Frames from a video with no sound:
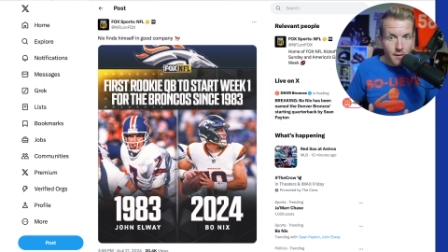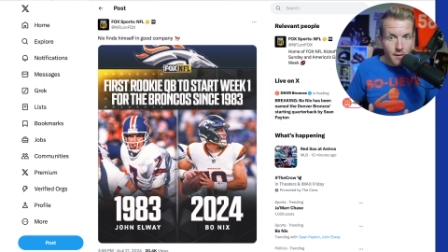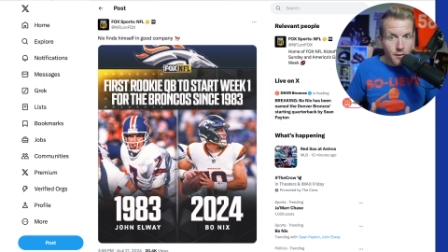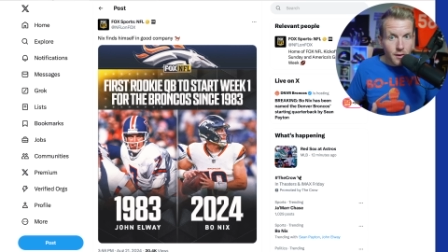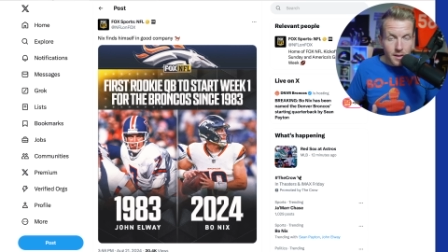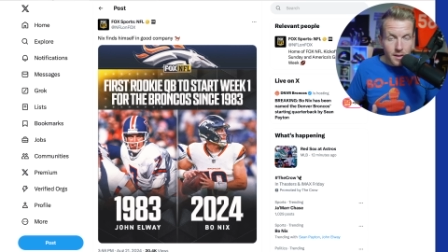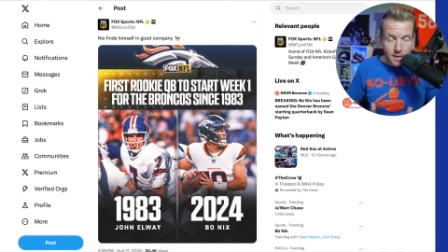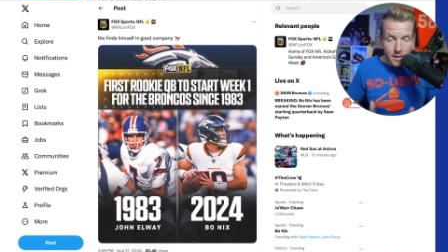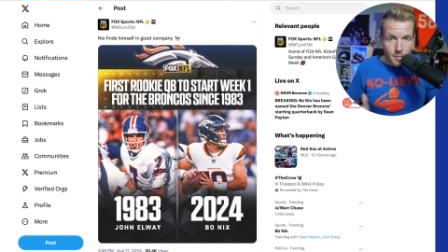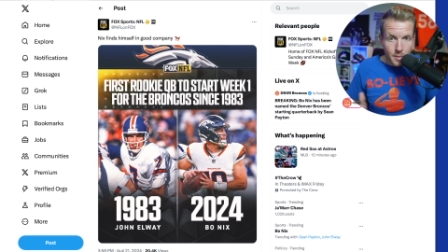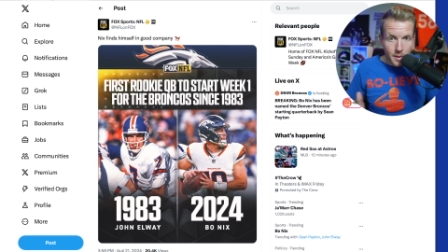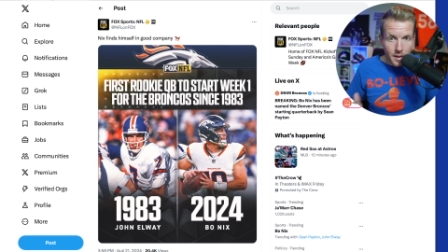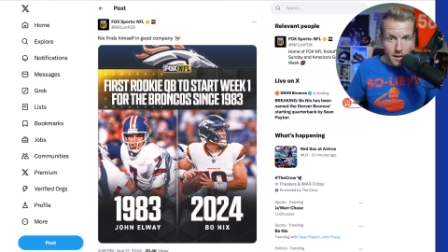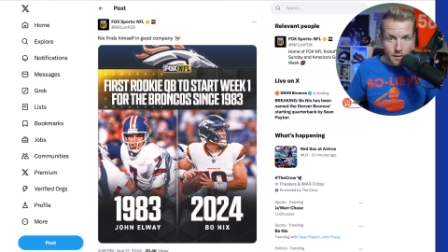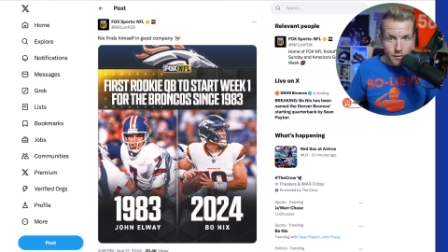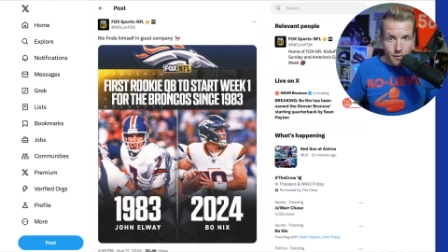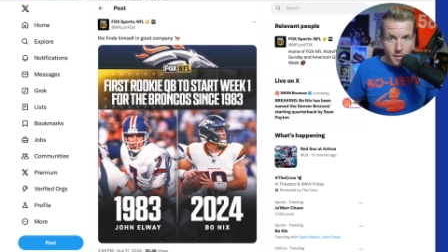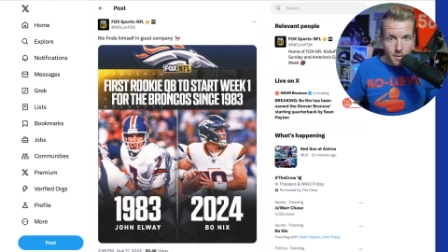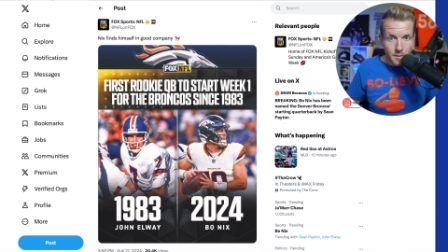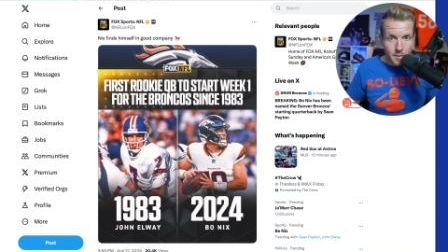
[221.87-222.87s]
every
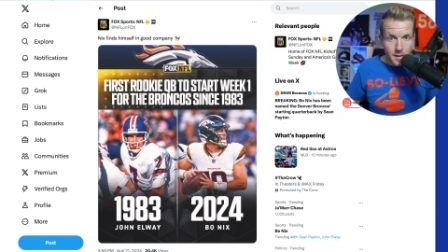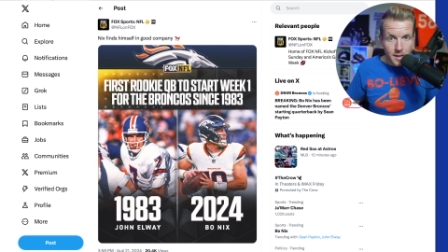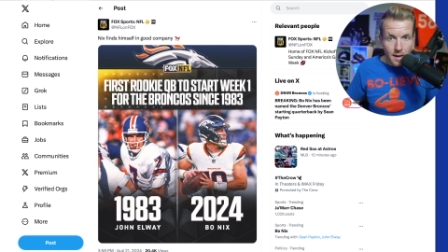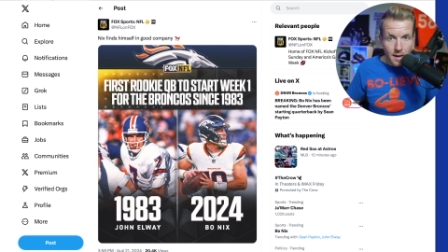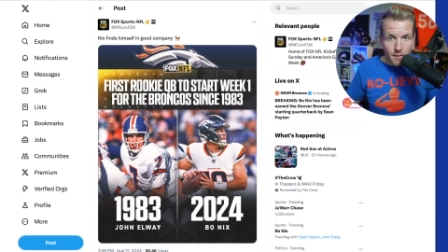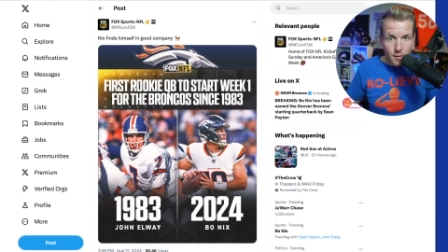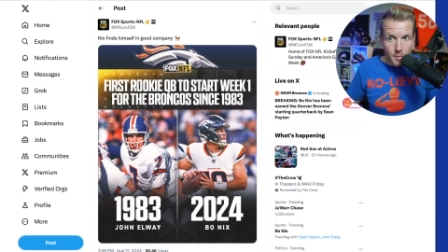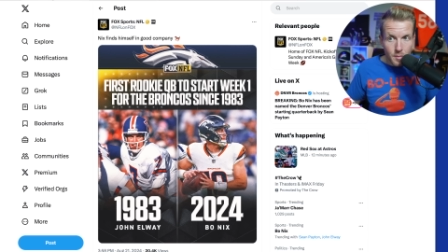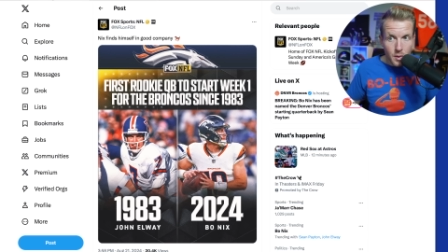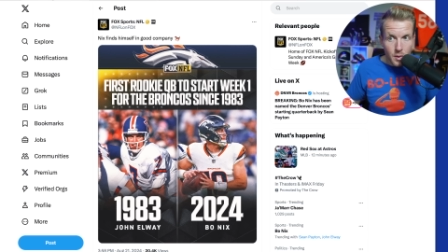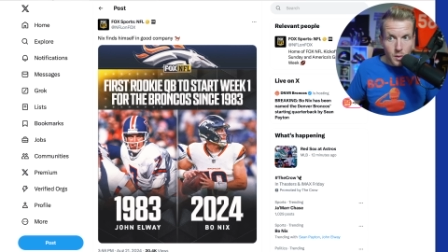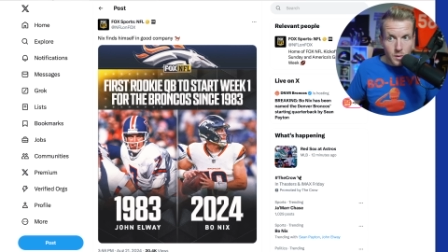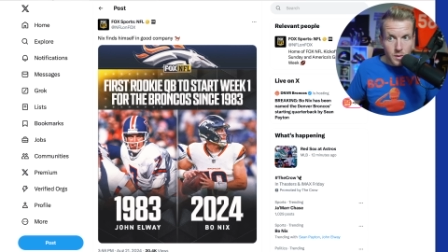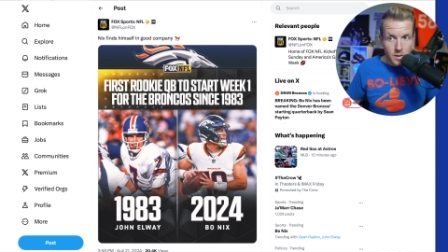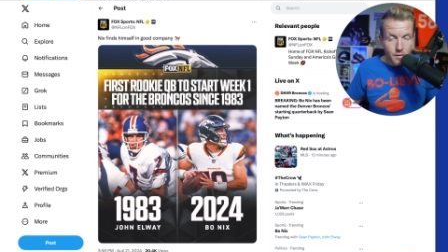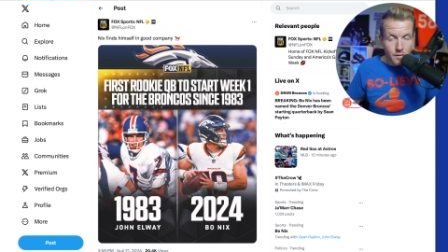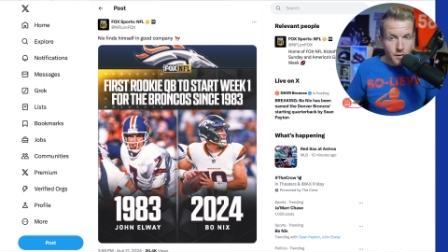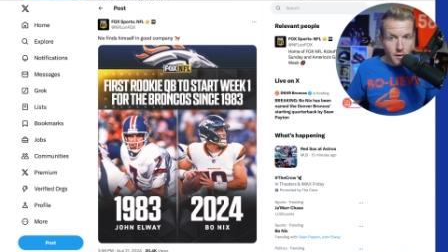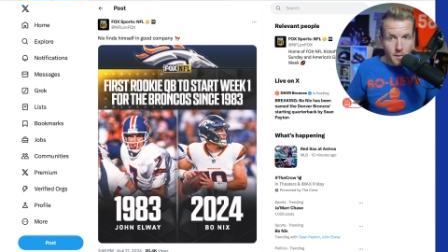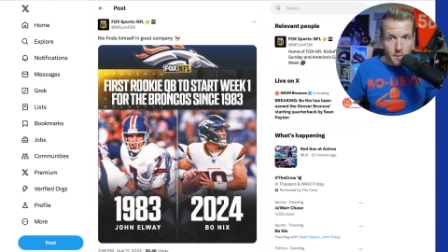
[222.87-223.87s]
clipping from the Denver
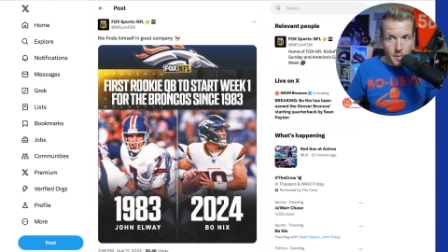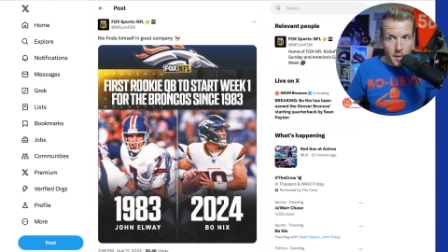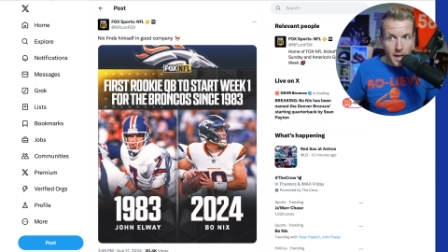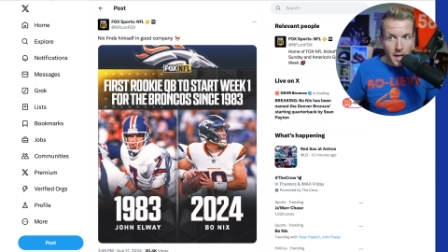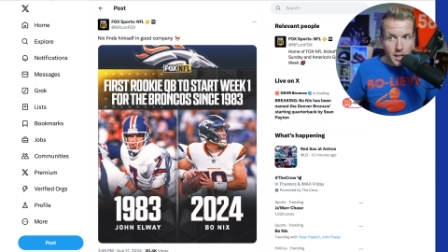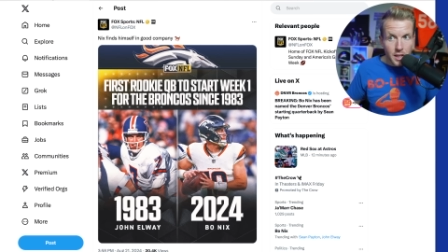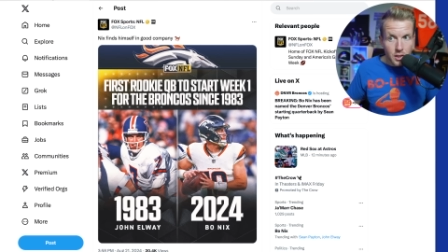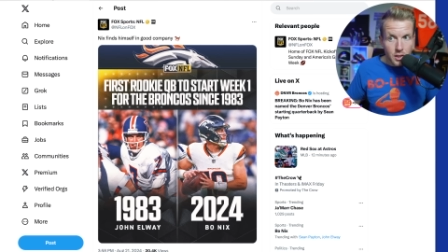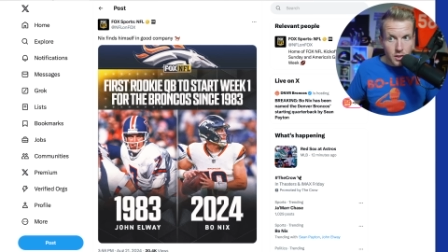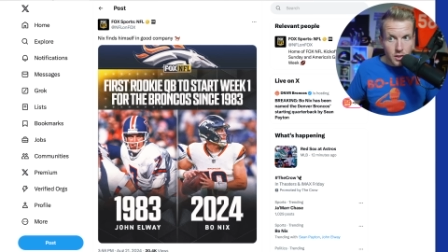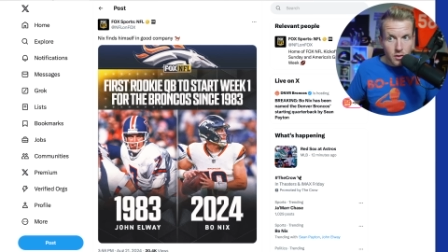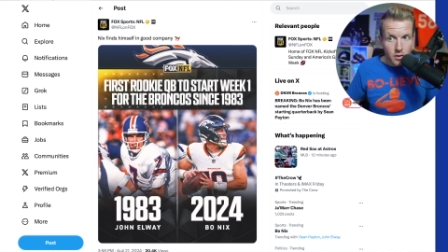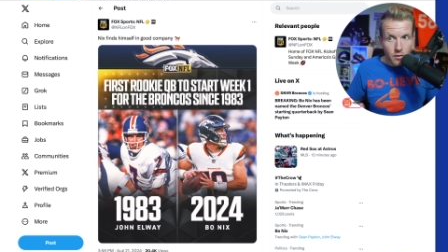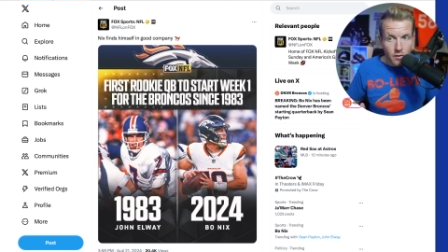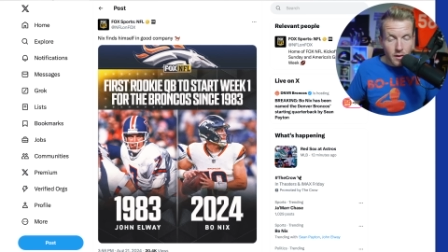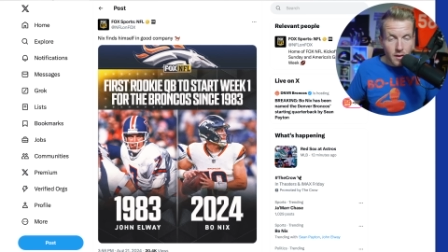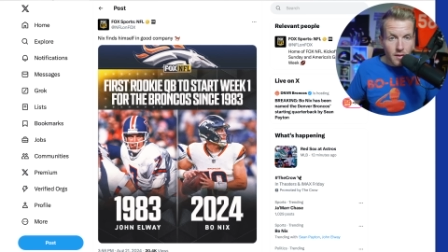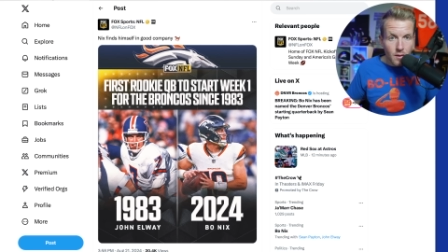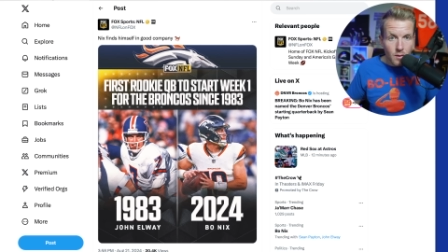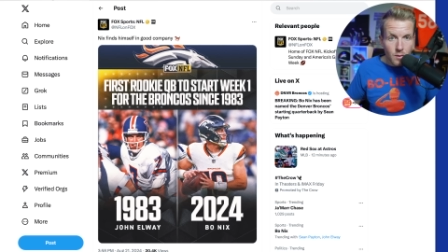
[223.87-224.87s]
Post front page
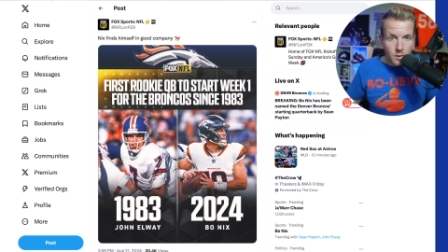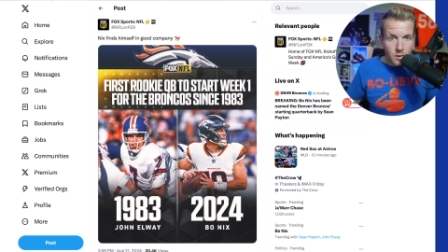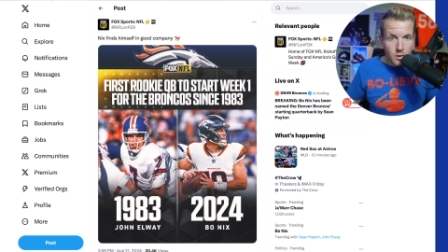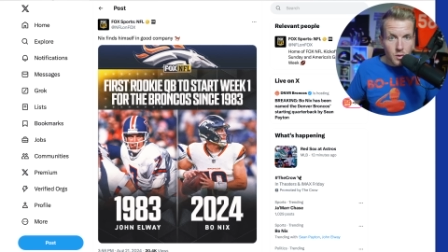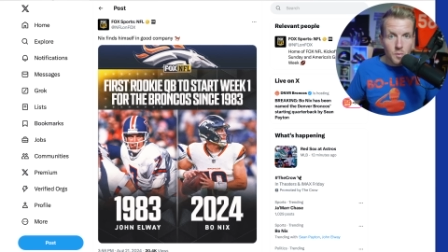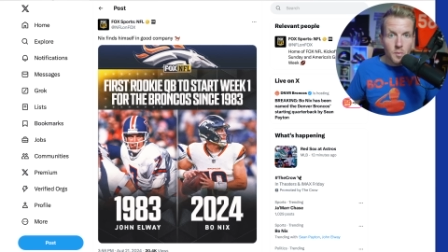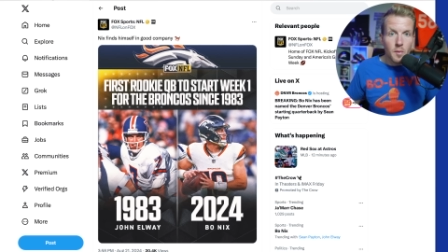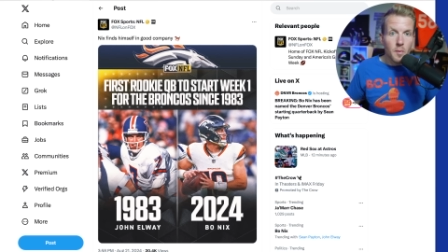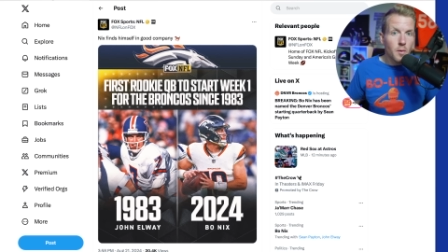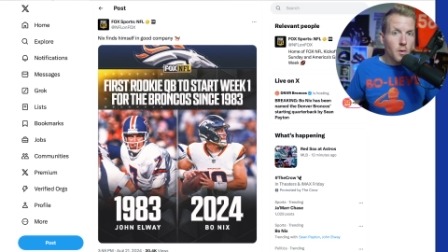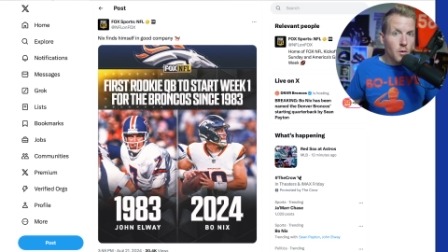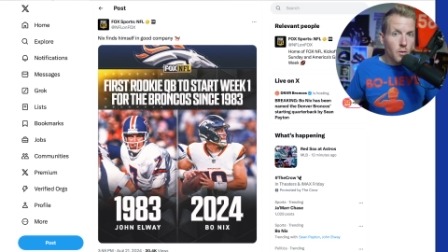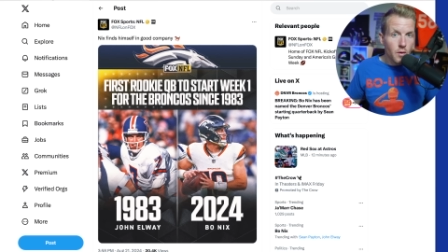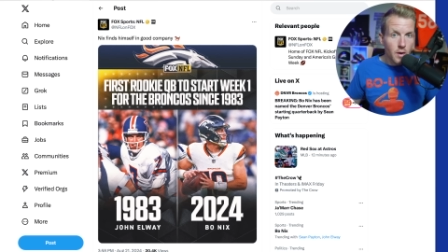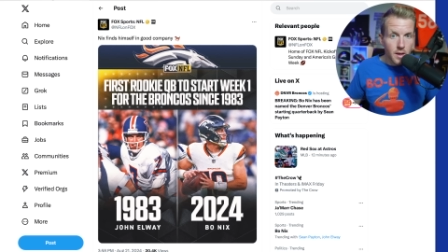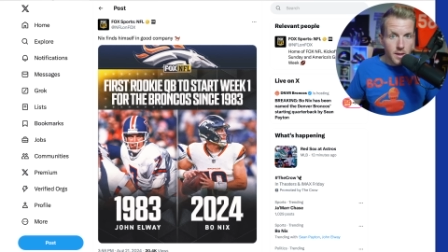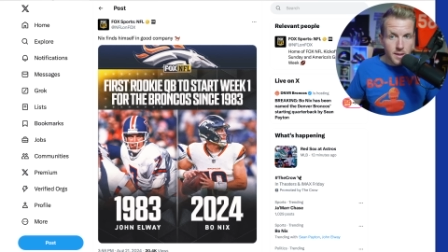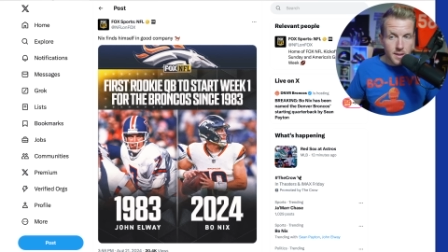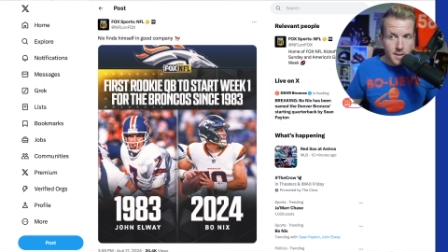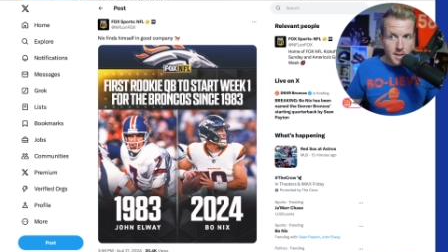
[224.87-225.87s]
during those Super Bowl
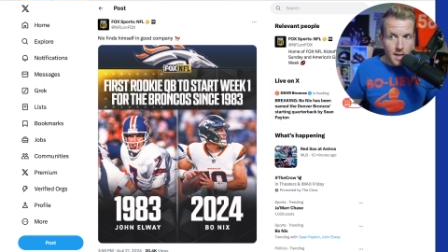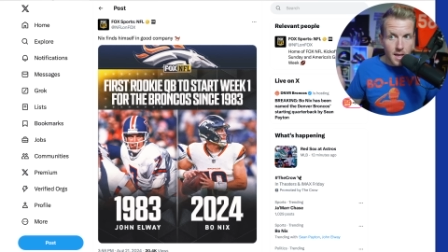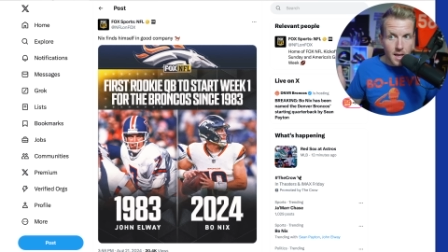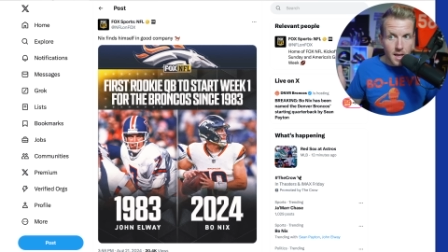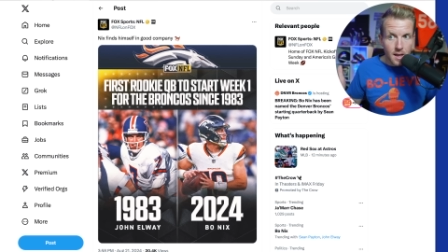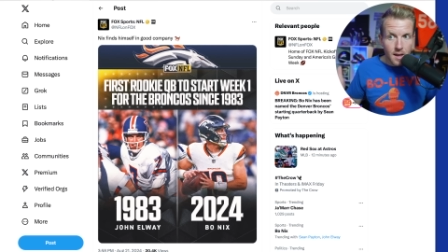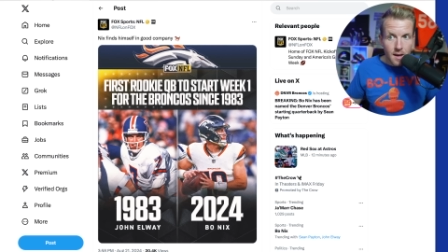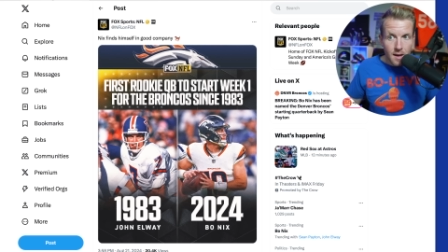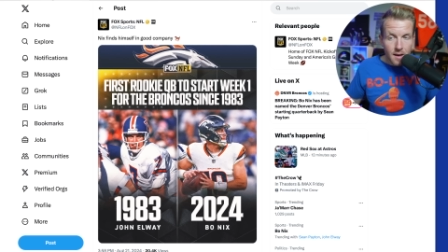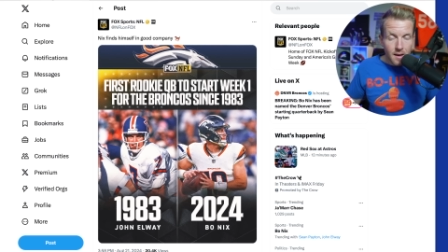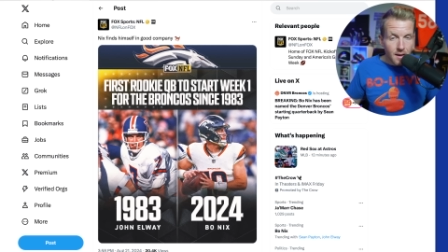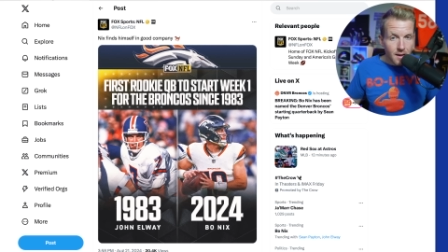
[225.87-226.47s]
runs, and